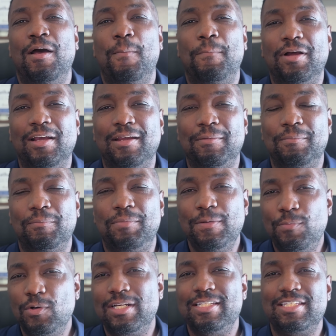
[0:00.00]
but
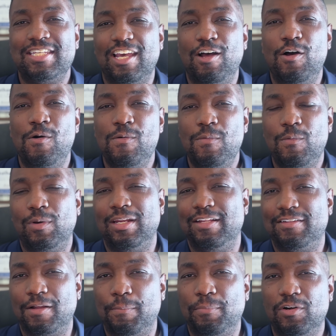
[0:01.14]
people can tell when it's
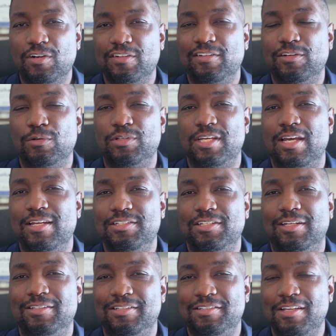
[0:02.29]
a personal touch
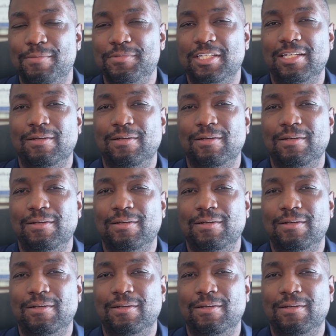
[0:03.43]
to something.